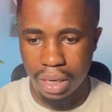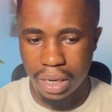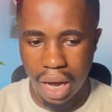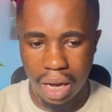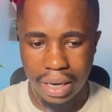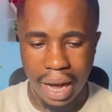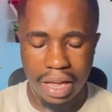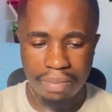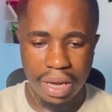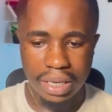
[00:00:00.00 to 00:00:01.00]
Now that
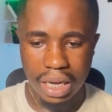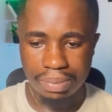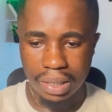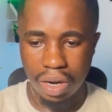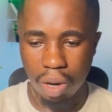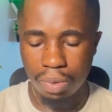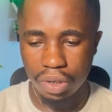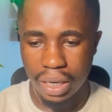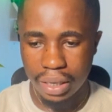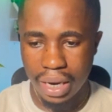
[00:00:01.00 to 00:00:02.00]
image has been
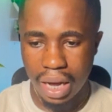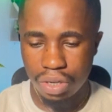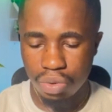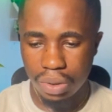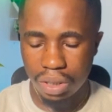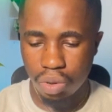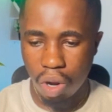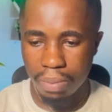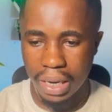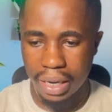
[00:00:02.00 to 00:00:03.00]
uploaded. Now you need to
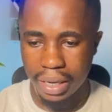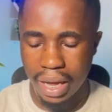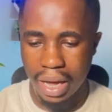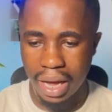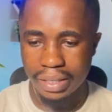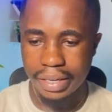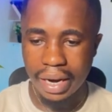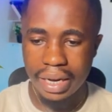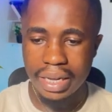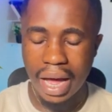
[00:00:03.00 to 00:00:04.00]
come down here and
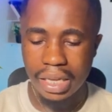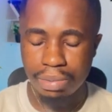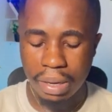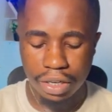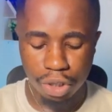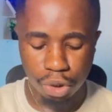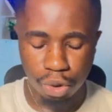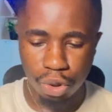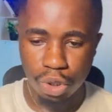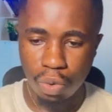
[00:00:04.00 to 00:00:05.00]
select the aspect
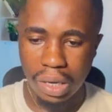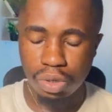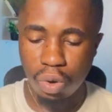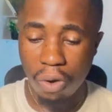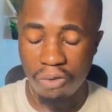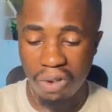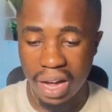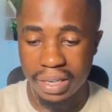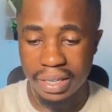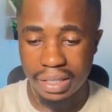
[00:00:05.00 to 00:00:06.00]
ratio you want to
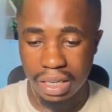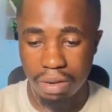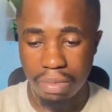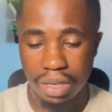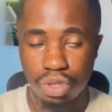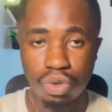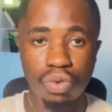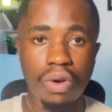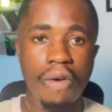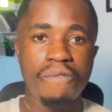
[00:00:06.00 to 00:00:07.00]
convert this image
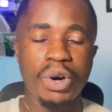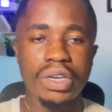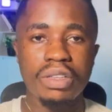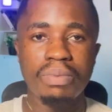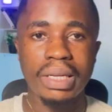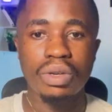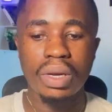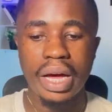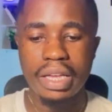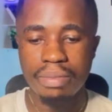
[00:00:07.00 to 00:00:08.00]
to. For this
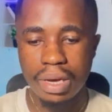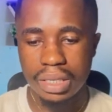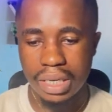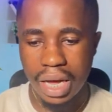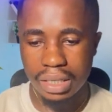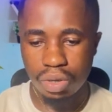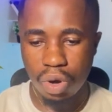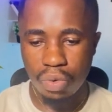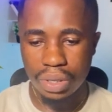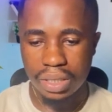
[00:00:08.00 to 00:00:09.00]
particular image, let's
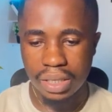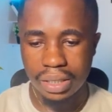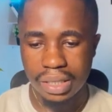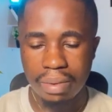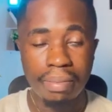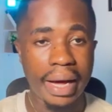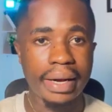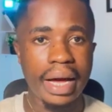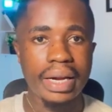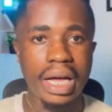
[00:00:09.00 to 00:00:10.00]
go with 16:9
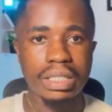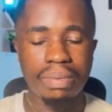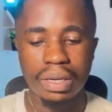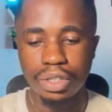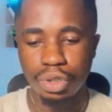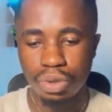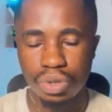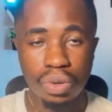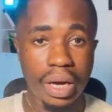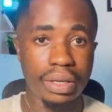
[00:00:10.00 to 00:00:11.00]
aspect ratio
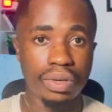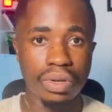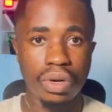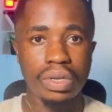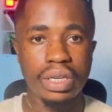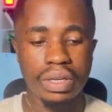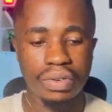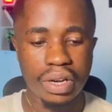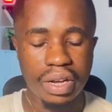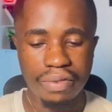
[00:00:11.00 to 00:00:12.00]
so that you know the
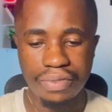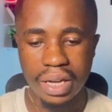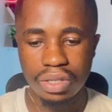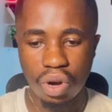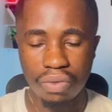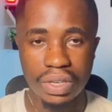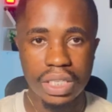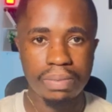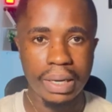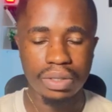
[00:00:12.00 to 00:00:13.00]
real effect of
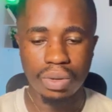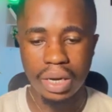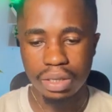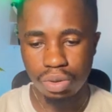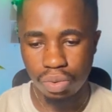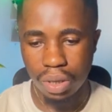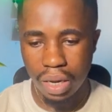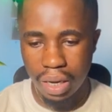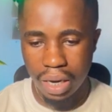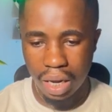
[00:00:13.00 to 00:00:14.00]
this particular tool.
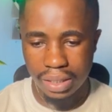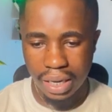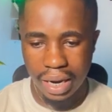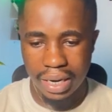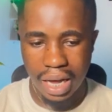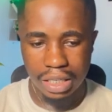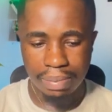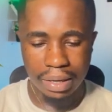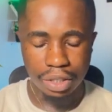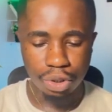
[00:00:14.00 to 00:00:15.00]
Now select the
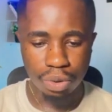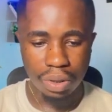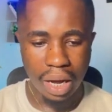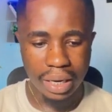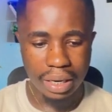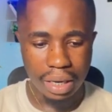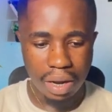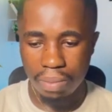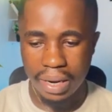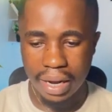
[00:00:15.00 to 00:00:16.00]
aspect ratio and
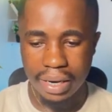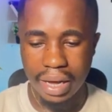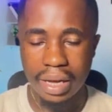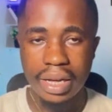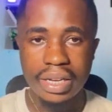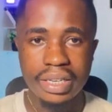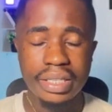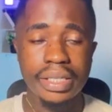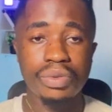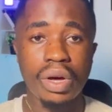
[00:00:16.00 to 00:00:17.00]
come down here.
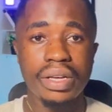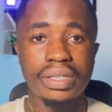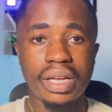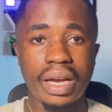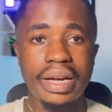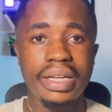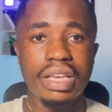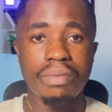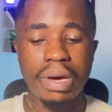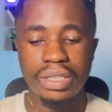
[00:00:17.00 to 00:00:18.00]
This is where you select the
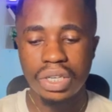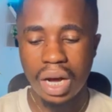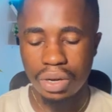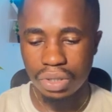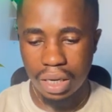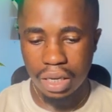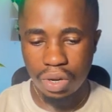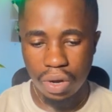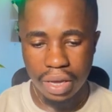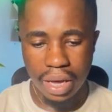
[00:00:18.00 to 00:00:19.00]
image count. Click
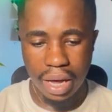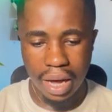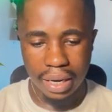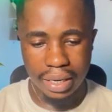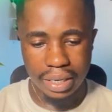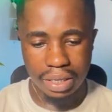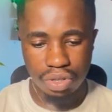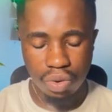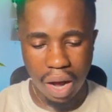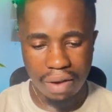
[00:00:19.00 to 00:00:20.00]
on here and
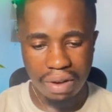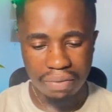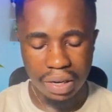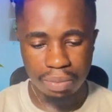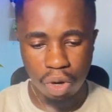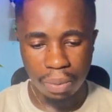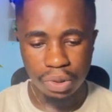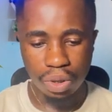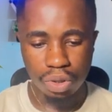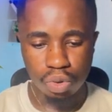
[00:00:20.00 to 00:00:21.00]
you have available
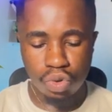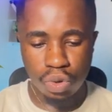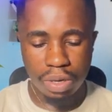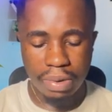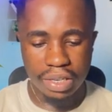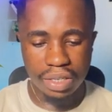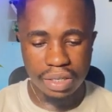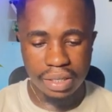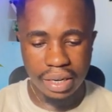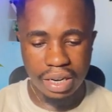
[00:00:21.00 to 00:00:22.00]
option 2
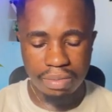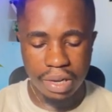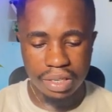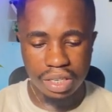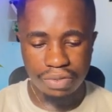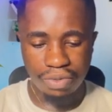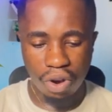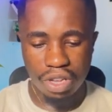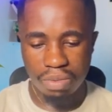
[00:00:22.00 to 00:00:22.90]
images, 3 images, 4